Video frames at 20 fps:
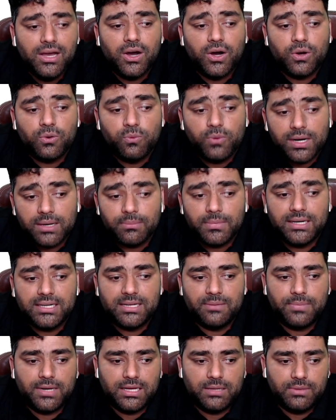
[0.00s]
or 1
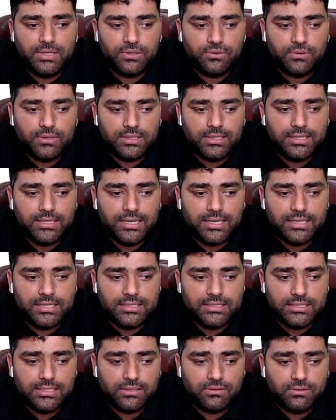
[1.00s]
multiplied by 20, that
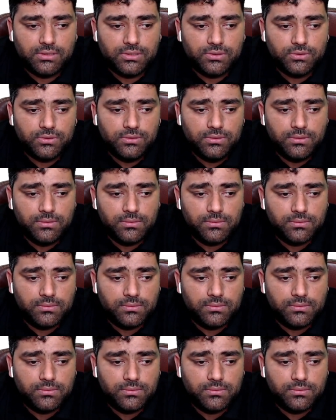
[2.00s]
is equal to